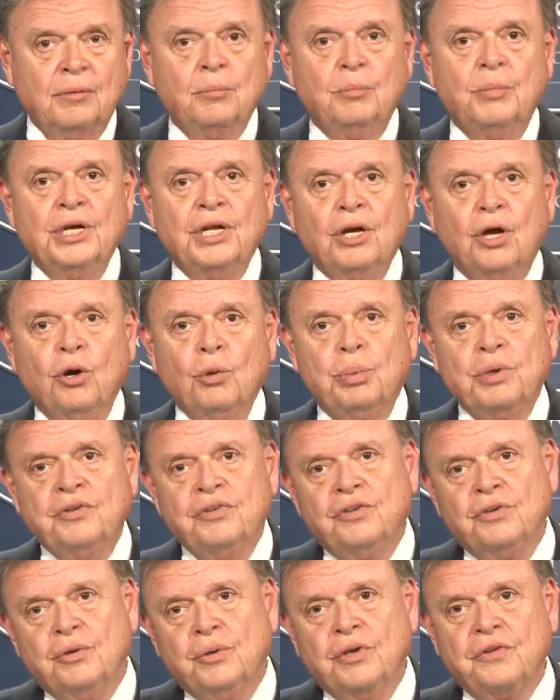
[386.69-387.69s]
been open
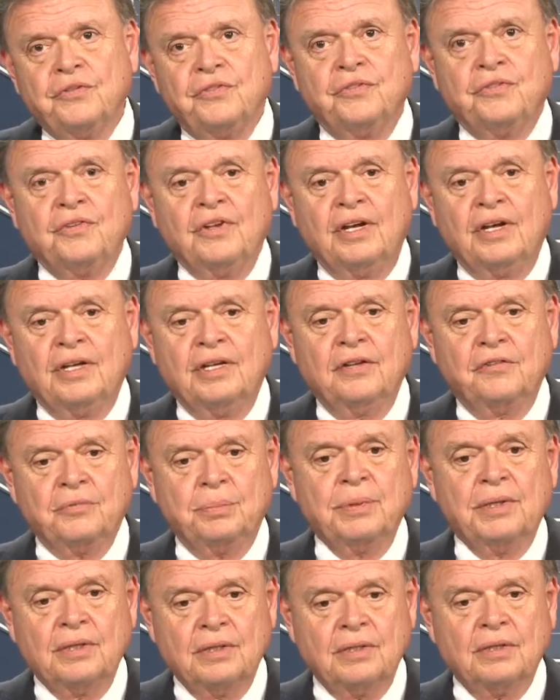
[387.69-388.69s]
to us, it's
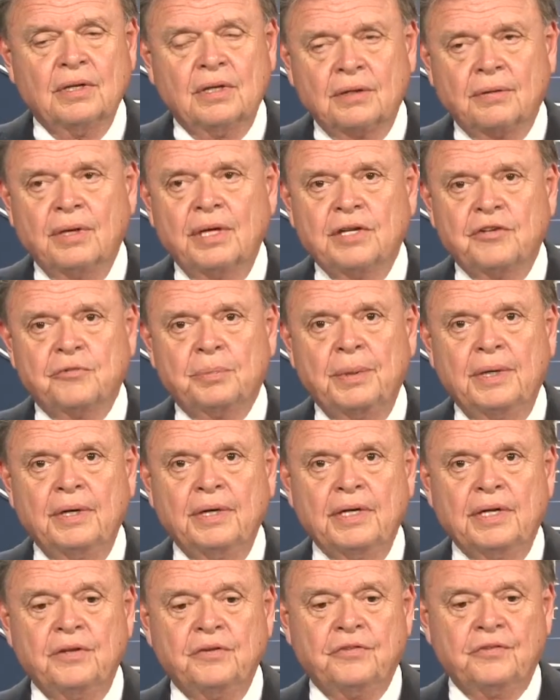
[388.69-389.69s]
been a great
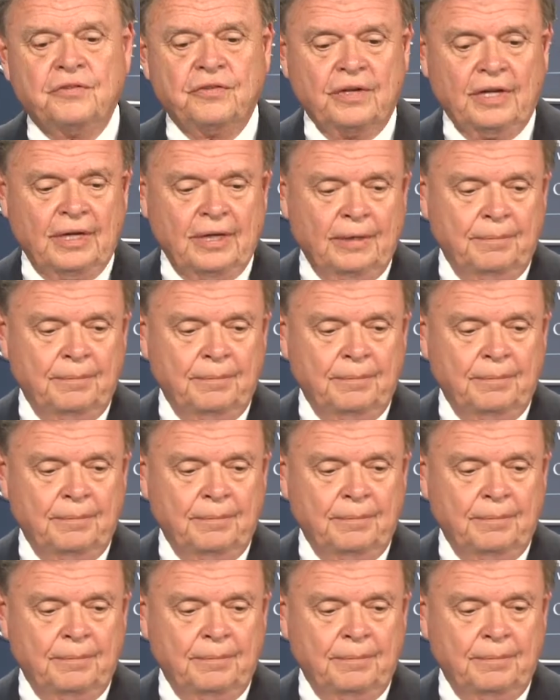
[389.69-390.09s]
experience.